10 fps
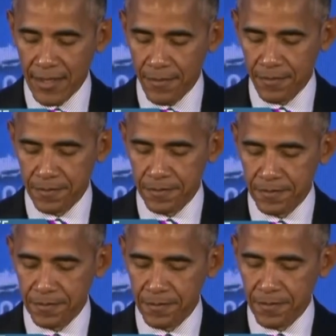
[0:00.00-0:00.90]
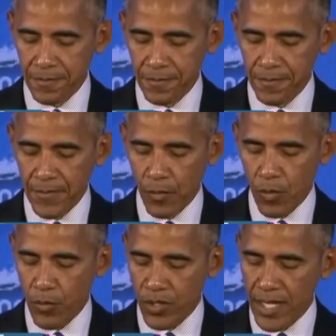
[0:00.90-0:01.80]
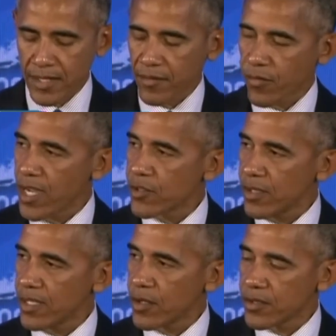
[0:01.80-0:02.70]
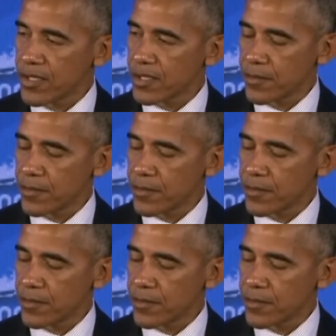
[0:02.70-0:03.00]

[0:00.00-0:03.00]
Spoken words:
National Monument by presidential proclamation.